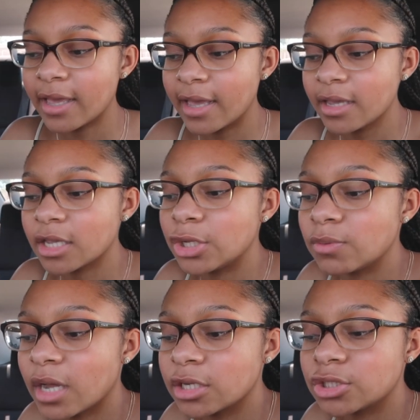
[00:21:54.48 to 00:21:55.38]
the heck can
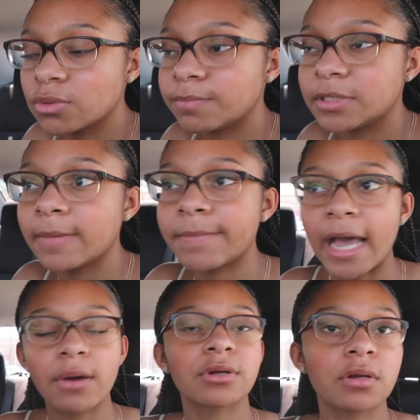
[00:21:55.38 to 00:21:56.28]
you not do dip
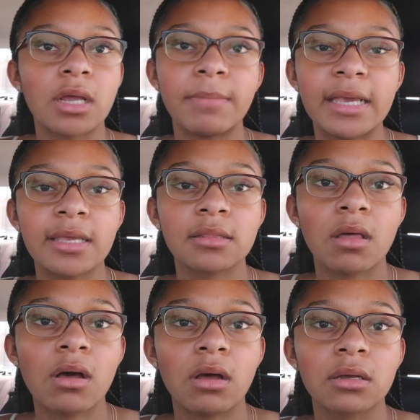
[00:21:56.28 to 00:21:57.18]
powder and make it
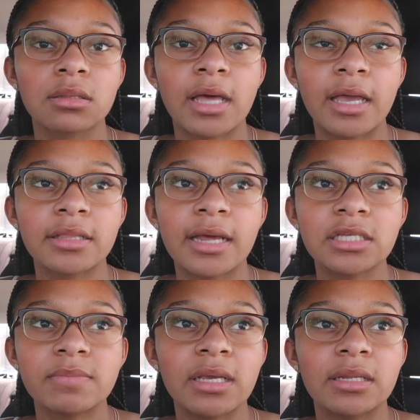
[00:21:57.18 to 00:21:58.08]
long? Like that
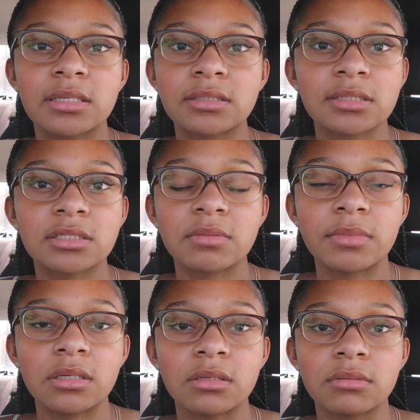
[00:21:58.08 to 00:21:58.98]
doesn't make any sense to
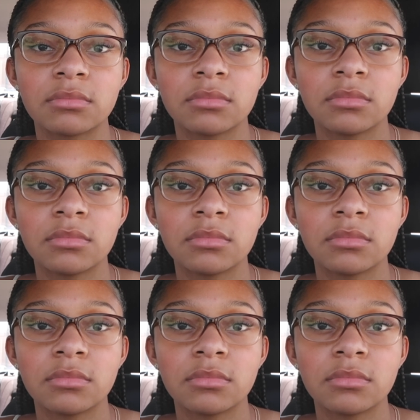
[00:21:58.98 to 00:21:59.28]
me.